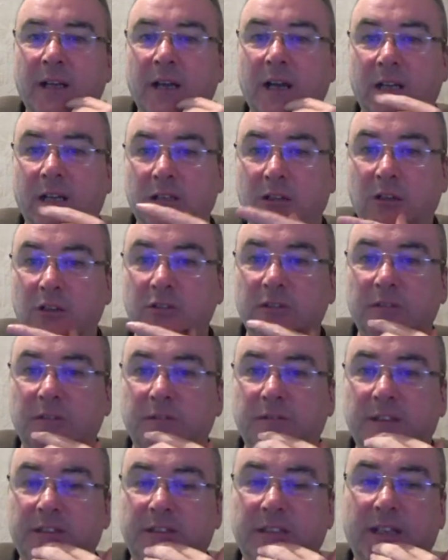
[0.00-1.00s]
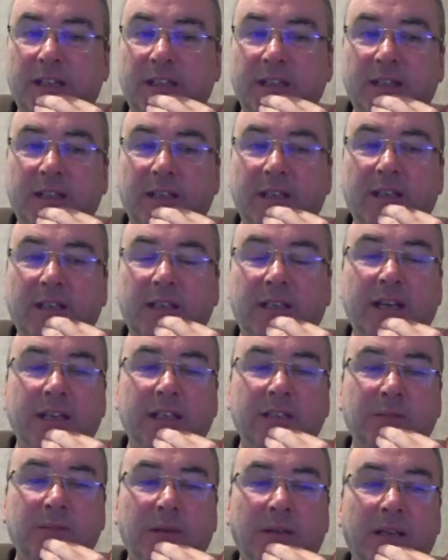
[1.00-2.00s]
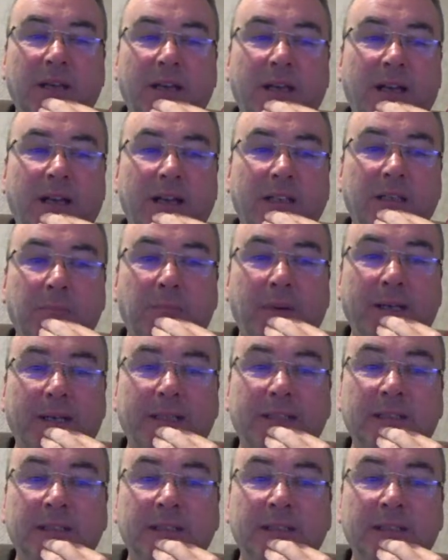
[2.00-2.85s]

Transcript: I'd lost a fish earlier in the day as well, like I had a bite